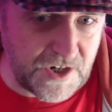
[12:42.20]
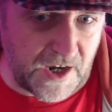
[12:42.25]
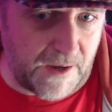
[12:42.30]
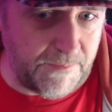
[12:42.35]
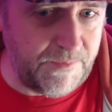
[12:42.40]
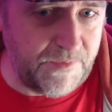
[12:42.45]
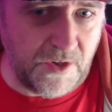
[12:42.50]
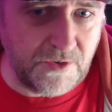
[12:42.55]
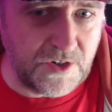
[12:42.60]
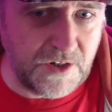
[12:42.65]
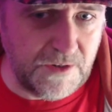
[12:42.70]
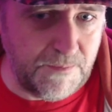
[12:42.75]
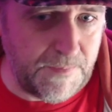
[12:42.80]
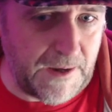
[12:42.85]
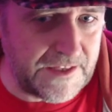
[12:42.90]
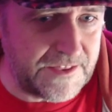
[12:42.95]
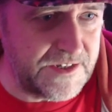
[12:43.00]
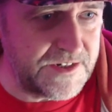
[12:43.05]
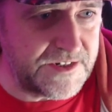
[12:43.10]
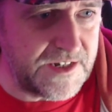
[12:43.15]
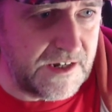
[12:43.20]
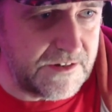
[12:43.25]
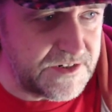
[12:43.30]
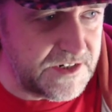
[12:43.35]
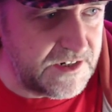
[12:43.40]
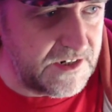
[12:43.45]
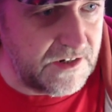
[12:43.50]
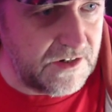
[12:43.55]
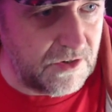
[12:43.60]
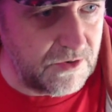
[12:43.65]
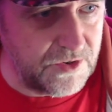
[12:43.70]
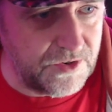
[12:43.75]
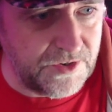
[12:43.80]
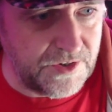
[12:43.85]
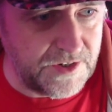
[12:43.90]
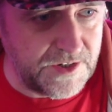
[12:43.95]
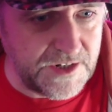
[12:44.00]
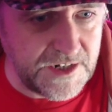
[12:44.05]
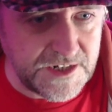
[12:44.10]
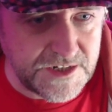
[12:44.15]
I'm not going to pad this out any longer than
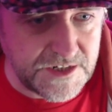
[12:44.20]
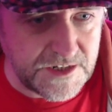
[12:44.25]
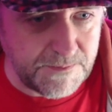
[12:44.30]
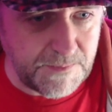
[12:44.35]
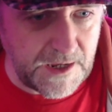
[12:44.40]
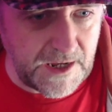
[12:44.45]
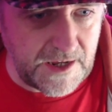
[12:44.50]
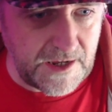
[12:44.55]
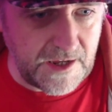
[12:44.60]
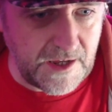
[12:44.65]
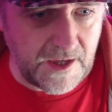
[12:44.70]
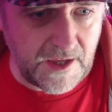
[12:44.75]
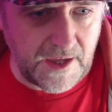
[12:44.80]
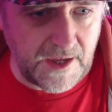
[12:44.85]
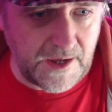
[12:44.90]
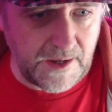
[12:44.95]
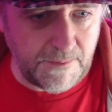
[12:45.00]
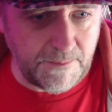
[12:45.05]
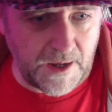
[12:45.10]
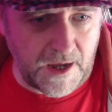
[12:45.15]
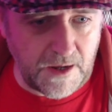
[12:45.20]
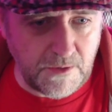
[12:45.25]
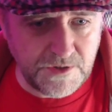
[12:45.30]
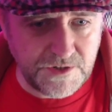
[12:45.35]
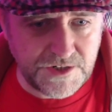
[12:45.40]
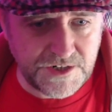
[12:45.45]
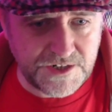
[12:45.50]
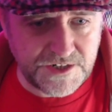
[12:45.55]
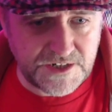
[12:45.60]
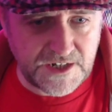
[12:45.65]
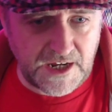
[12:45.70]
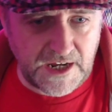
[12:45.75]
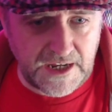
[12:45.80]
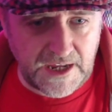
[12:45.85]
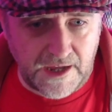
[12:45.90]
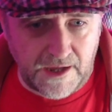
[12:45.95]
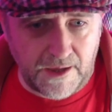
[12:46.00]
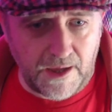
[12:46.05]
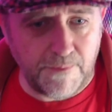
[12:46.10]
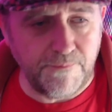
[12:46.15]
it needs to be. Um, I would just say,
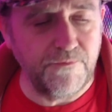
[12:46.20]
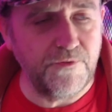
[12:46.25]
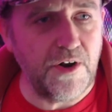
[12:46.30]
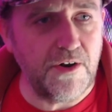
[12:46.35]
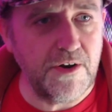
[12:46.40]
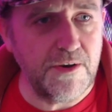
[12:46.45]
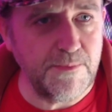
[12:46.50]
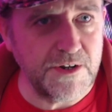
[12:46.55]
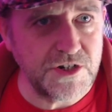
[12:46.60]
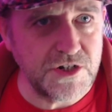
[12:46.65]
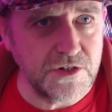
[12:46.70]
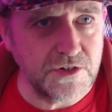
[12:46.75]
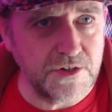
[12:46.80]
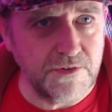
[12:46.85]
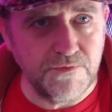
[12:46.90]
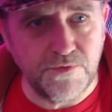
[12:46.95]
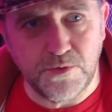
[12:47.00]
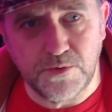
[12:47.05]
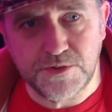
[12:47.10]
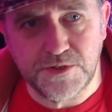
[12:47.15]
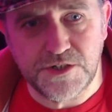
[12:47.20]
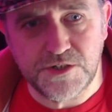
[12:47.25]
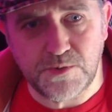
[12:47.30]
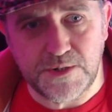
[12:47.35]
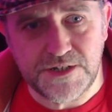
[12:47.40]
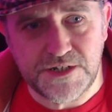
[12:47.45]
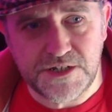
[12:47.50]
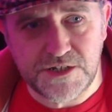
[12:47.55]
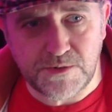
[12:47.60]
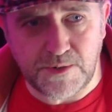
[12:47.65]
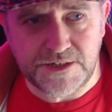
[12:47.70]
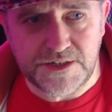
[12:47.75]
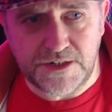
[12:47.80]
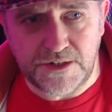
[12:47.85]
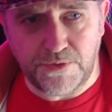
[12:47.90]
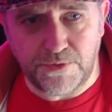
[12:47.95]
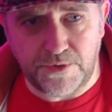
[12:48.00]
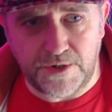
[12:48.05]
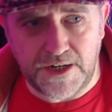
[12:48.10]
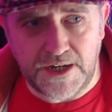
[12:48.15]
yeah, I'm very much looking forward to
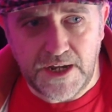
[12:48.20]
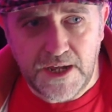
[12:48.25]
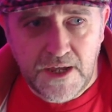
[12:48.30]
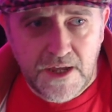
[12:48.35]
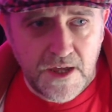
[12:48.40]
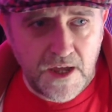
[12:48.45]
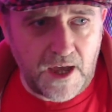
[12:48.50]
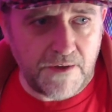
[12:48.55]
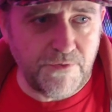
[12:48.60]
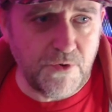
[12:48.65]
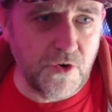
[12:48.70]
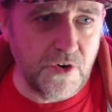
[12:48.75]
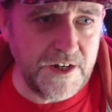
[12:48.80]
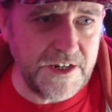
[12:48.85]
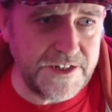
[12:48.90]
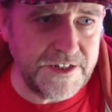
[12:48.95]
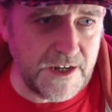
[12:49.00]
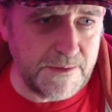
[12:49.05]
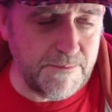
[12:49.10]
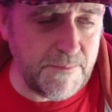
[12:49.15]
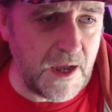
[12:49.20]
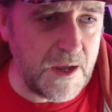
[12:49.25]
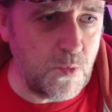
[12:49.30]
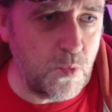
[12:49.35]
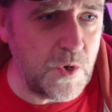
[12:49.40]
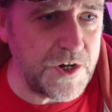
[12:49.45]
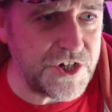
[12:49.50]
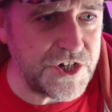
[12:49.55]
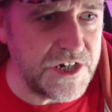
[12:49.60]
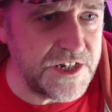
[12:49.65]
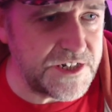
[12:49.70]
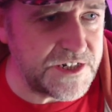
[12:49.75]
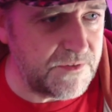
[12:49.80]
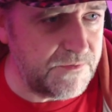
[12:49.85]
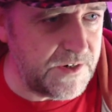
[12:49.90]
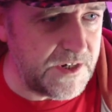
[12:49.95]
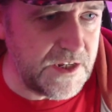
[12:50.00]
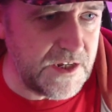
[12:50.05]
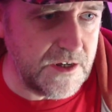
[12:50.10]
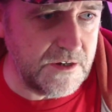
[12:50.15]
2023. I've already done my wish list
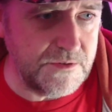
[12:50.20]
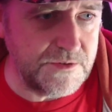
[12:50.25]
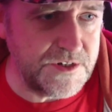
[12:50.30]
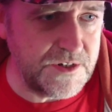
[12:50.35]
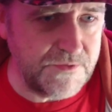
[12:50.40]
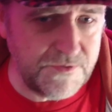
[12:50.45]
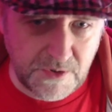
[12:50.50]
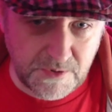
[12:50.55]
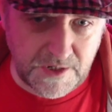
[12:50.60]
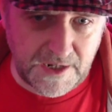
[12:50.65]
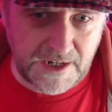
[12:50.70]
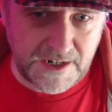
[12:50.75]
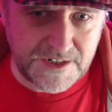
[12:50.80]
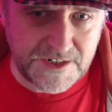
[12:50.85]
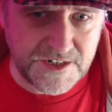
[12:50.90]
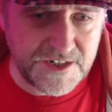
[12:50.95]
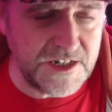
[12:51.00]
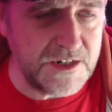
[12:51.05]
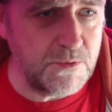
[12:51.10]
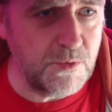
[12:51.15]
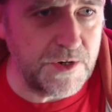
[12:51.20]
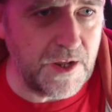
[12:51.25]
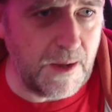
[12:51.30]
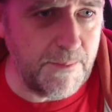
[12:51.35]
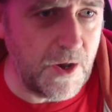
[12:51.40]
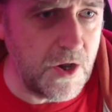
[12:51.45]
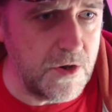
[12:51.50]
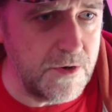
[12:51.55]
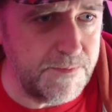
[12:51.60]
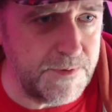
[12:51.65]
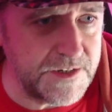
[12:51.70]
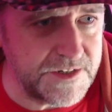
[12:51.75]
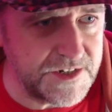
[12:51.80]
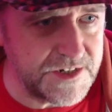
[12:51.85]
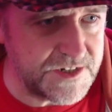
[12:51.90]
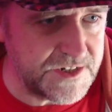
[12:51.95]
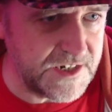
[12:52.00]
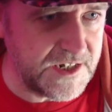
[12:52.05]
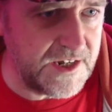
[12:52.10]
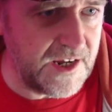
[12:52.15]
videos. If you'd like to see what I'm hoping to
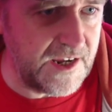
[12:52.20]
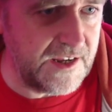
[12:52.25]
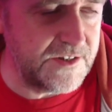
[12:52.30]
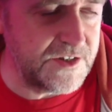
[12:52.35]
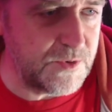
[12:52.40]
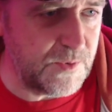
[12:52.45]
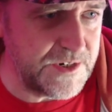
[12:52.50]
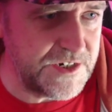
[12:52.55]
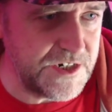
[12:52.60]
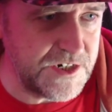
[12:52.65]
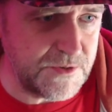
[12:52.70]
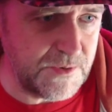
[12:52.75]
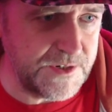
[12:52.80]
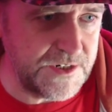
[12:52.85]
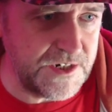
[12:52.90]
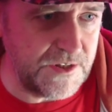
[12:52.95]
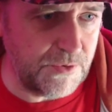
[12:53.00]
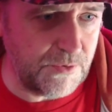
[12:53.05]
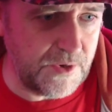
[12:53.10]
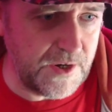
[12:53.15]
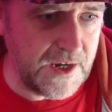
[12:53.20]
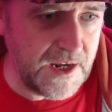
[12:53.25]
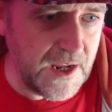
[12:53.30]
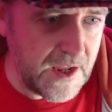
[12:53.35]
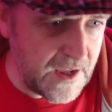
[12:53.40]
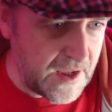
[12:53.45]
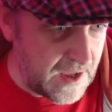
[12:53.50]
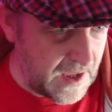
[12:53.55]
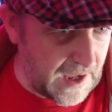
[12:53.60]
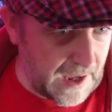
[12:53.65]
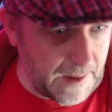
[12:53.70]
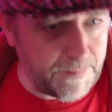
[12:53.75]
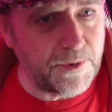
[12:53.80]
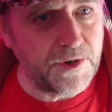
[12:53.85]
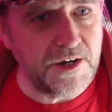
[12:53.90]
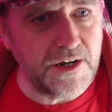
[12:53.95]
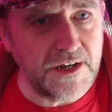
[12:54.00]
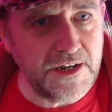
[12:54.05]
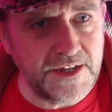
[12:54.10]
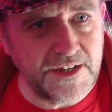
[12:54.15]
see in 2023, I'll put
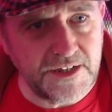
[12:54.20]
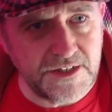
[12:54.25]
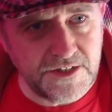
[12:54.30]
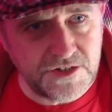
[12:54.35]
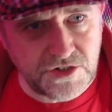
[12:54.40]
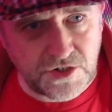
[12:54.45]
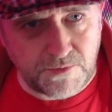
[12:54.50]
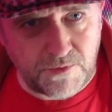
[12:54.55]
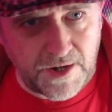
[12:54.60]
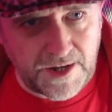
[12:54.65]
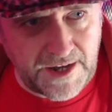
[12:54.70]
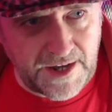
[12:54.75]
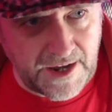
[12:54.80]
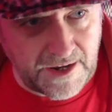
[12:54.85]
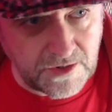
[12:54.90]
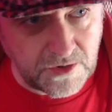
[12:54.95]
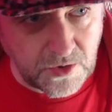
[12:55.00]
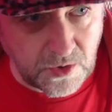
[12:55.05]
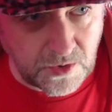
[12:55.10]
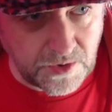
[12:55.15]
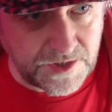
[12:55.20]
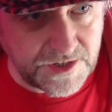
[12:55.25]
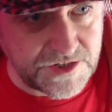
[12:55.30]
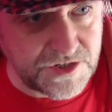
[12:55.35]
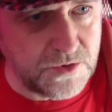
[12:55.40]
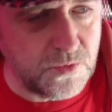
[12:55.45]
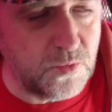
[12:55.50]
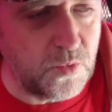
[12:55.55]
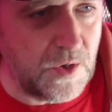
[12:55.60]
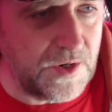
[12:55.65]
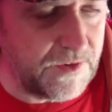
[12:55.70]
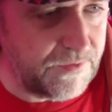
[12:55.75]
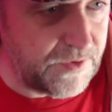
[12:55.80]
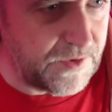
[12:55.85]
a link in the top right hand corner to one of